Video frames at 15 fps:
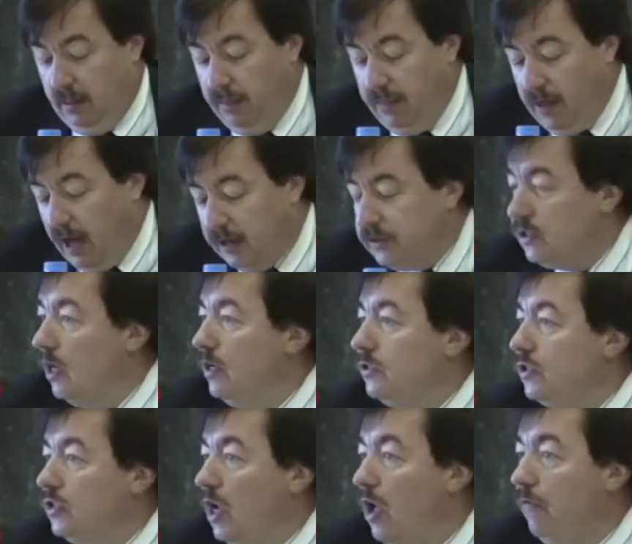Thus,
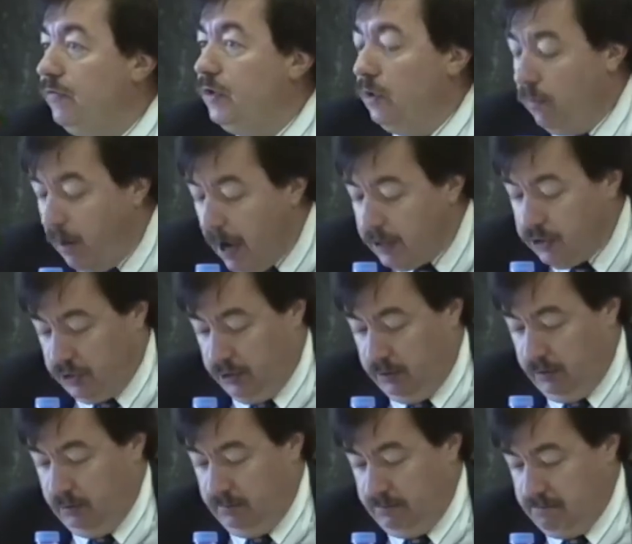self-direction
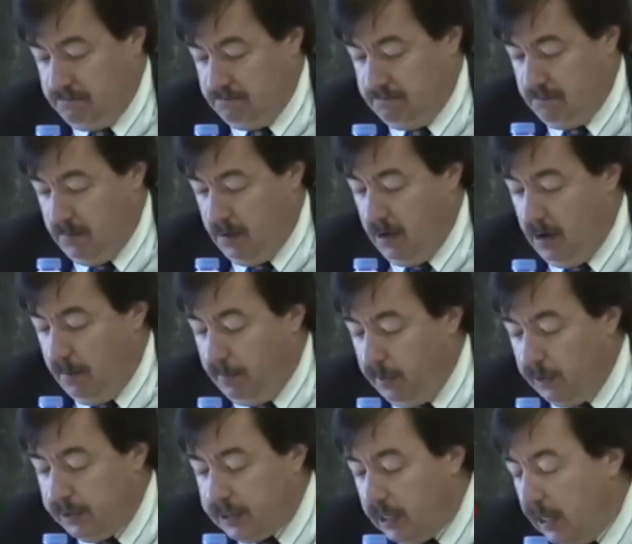
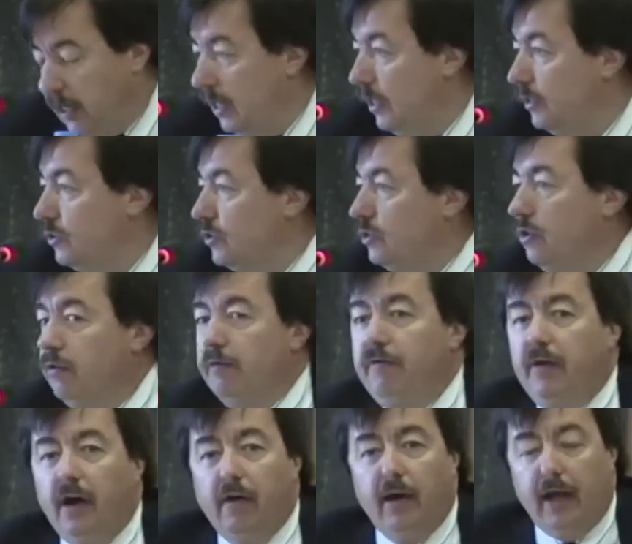pertains to the
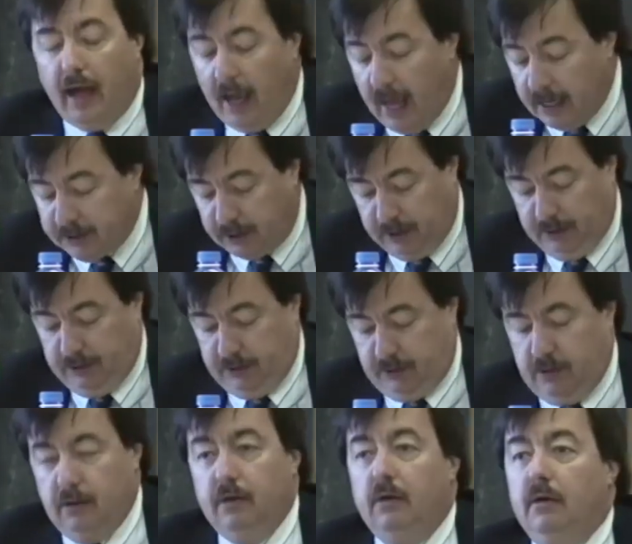very
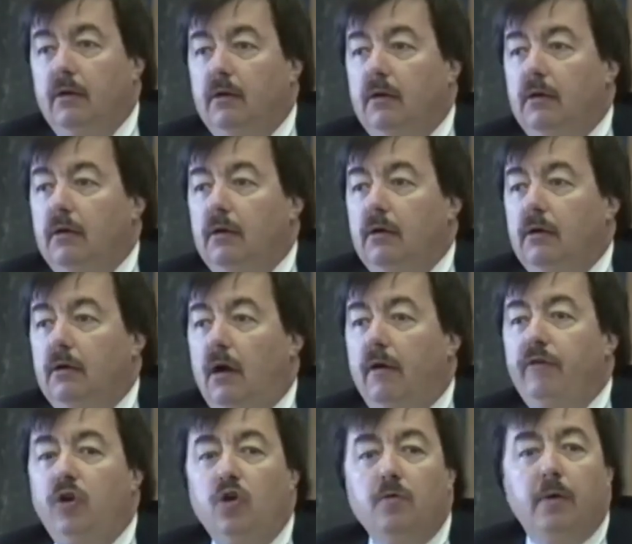essence
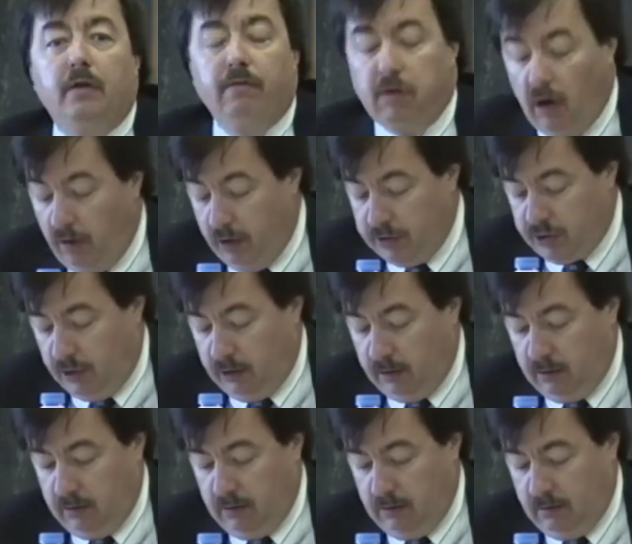of human flourishing,
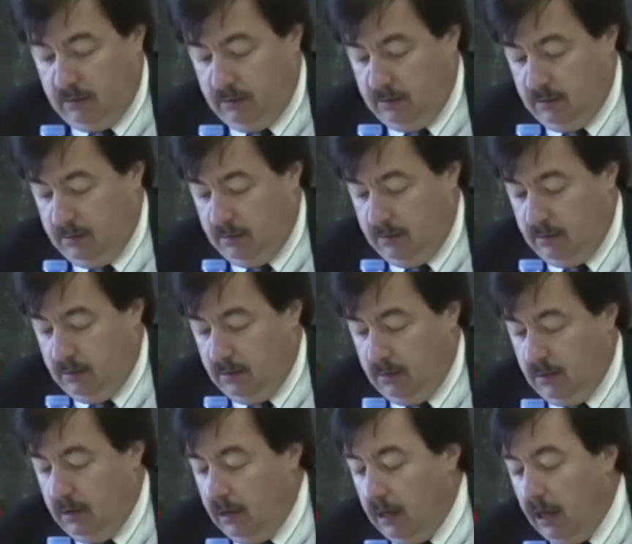
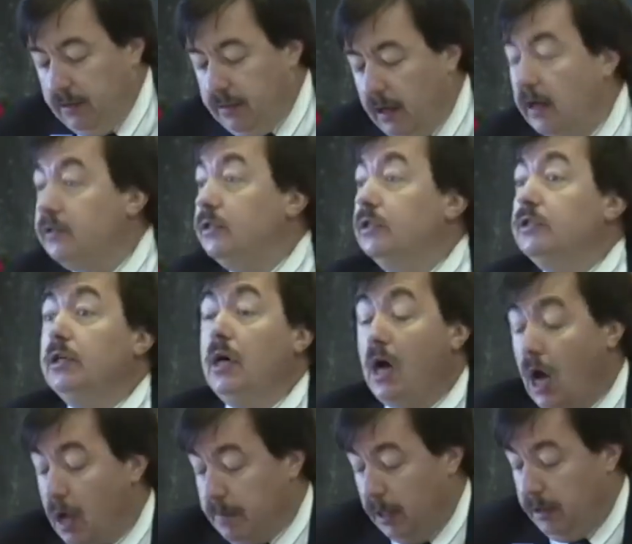and thus is
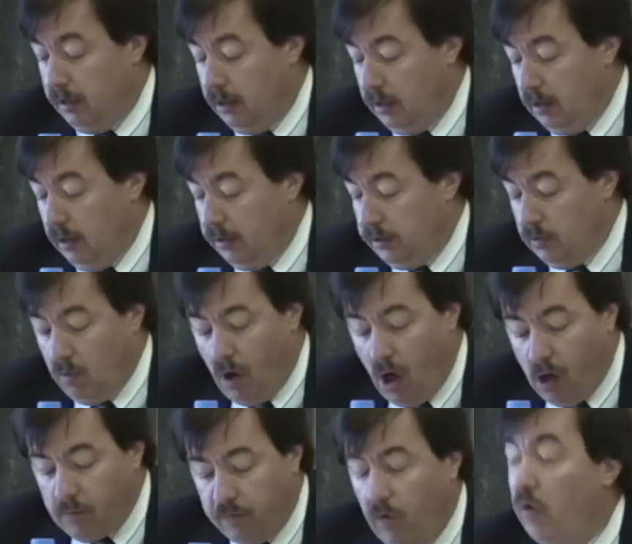common to
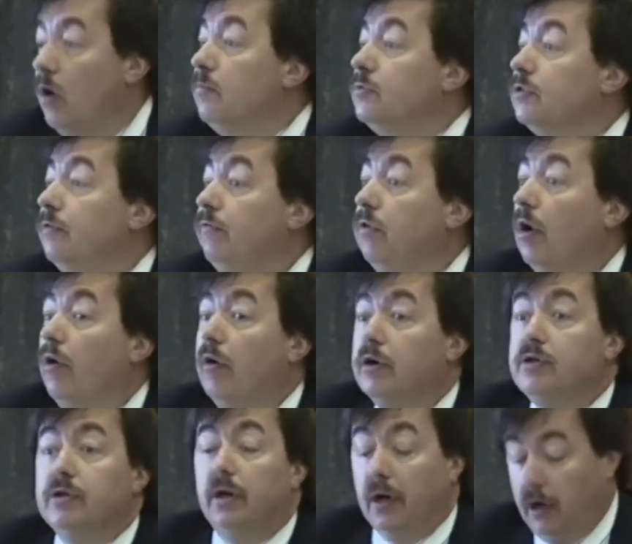all forms of
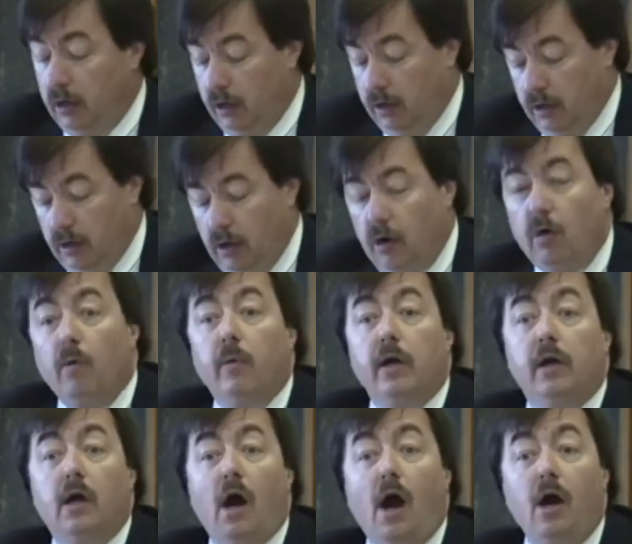flourishing,
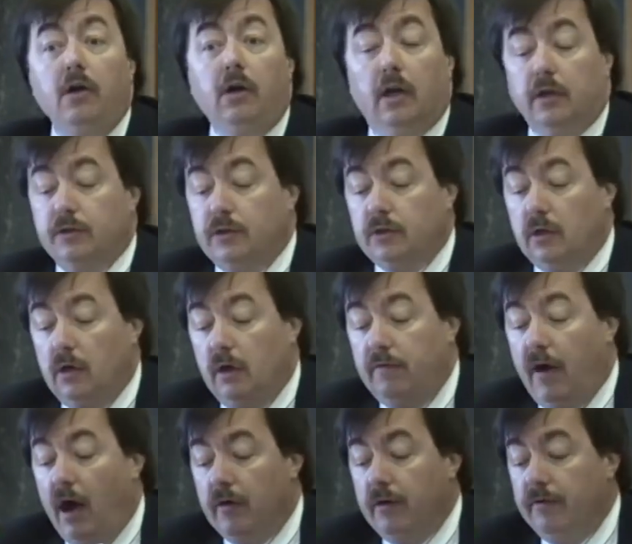regardless
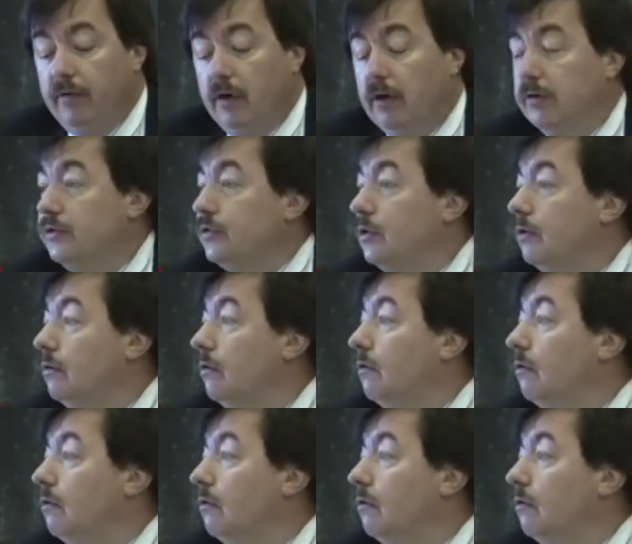of how diverse.